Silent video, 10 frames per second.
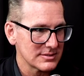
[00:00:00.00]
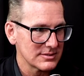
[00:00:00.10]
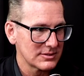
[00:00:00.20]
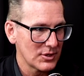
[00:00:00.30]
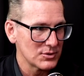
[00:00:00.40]

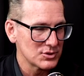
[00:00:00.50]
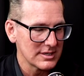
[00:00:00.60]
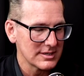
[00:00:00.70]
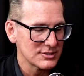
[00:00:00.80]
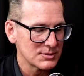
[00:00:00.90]

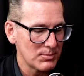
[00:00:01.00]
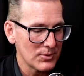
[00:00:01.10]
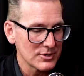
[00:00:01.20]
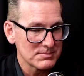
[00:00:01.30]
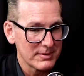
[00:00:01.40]
coaching and
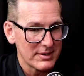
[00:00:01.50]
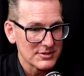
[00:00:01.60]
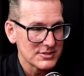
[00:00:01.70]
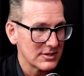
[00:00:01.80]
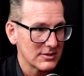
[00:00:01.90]
sports, but
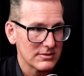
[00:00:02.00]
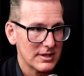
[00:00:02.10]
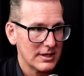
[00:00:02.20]
also